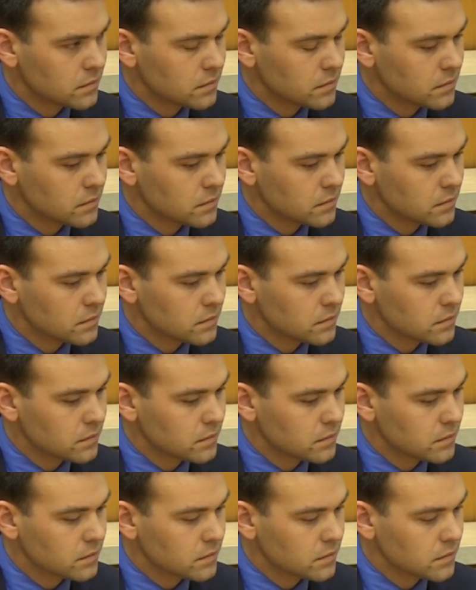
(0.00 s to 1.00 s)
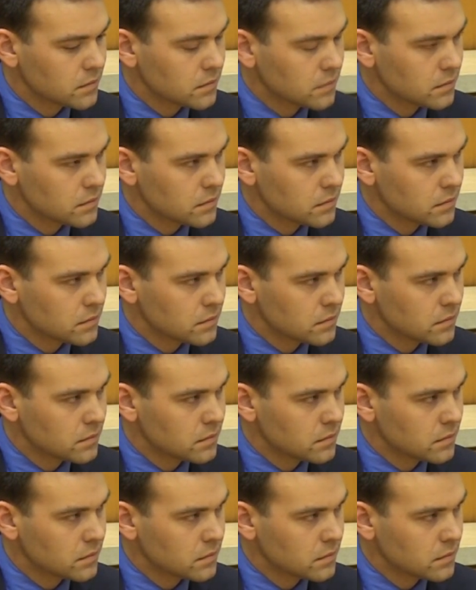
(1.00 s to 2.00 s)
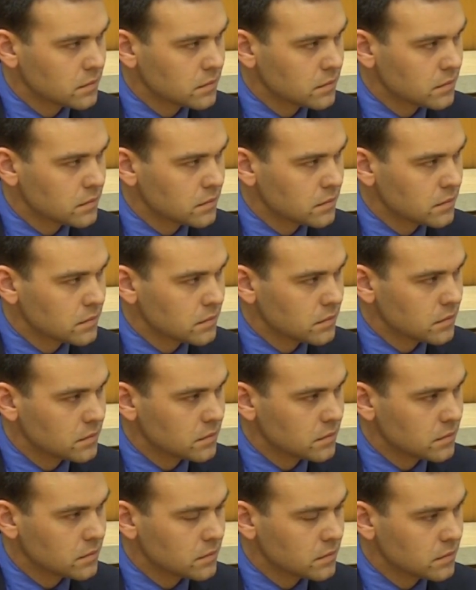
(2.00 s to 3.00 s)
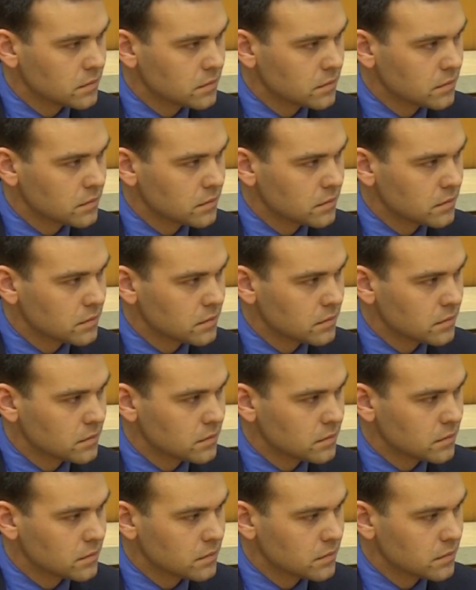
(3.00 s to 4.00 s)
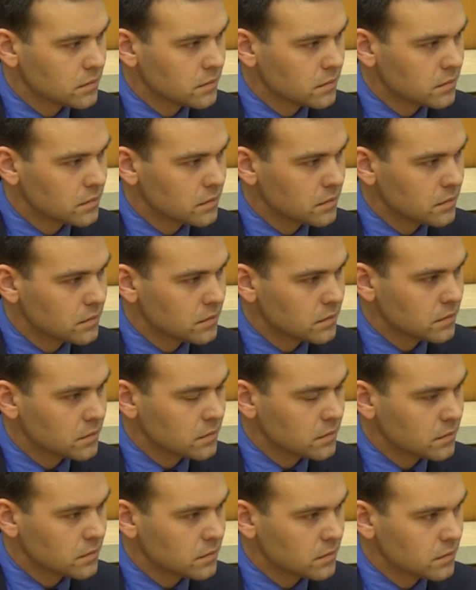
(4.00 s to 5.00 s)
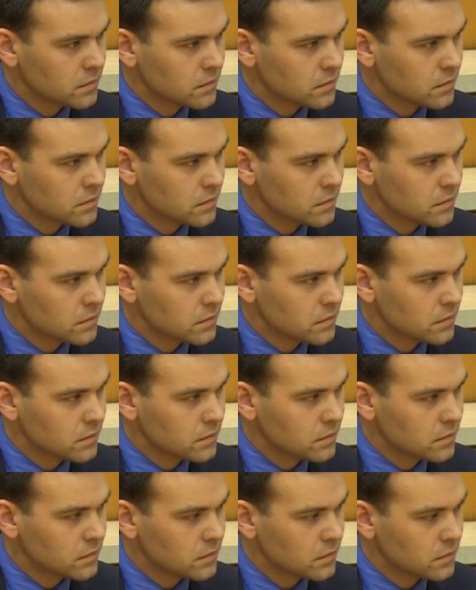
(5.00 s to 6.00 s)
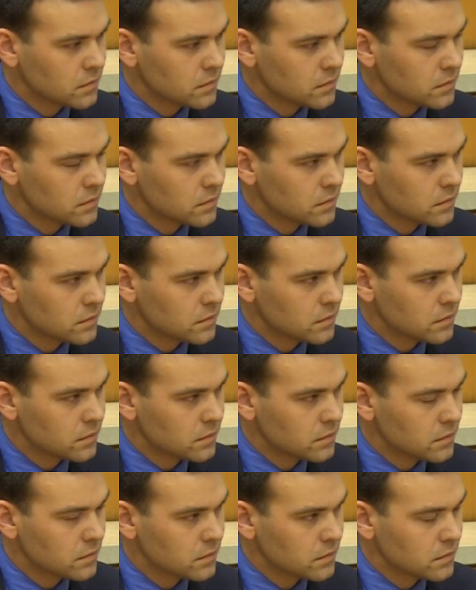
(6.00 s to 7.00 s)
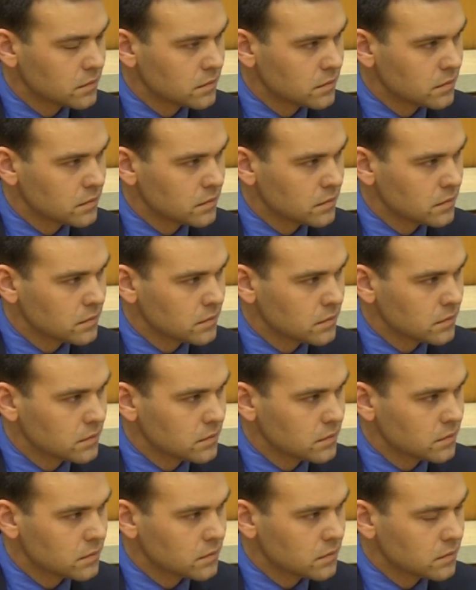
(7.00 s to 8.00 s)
The person shown says nothing.